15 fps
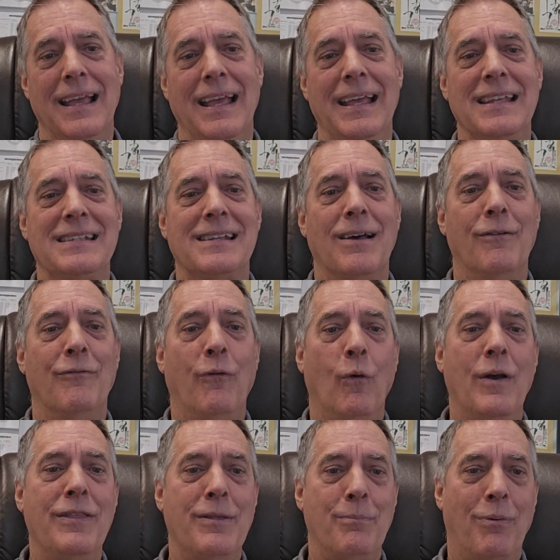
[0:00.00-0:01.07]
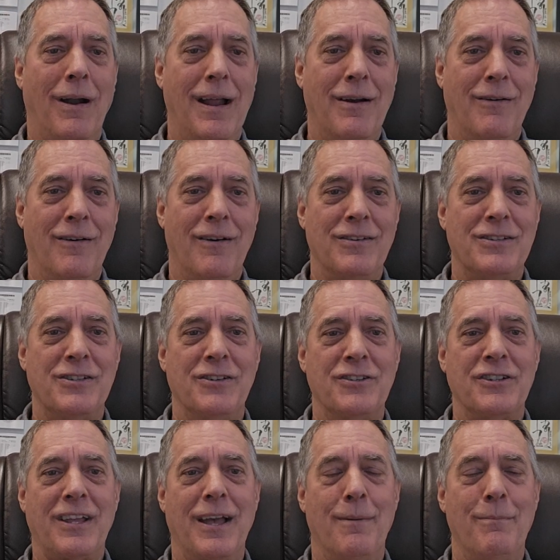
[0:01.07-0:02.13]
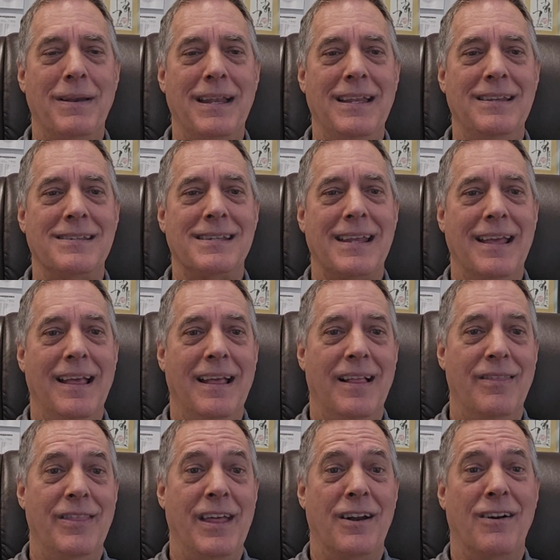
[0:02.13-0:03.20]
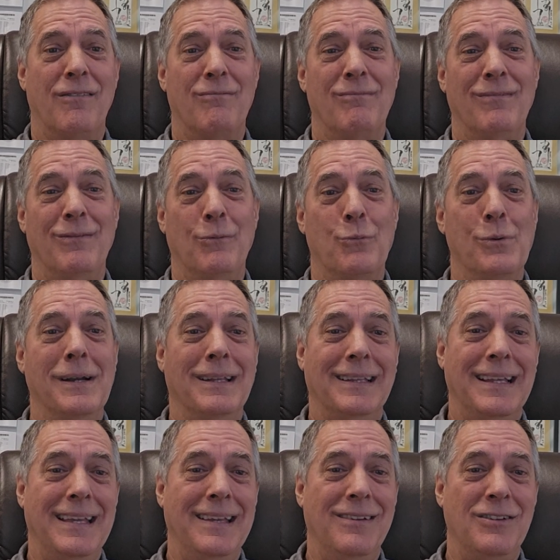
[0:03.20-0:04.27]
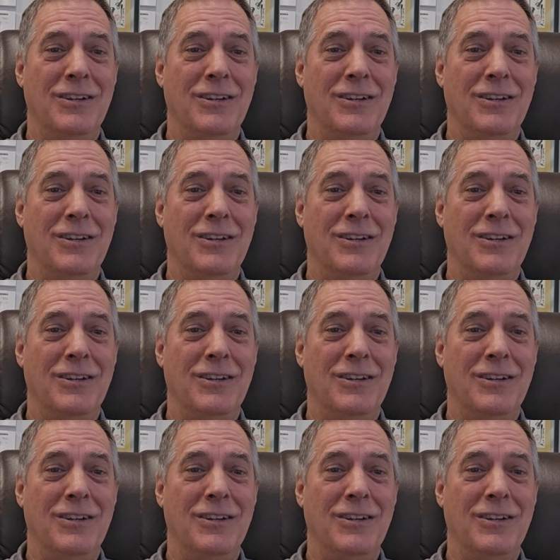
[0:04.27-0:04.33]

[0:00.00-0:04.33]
is avoid the prior art search companies that are really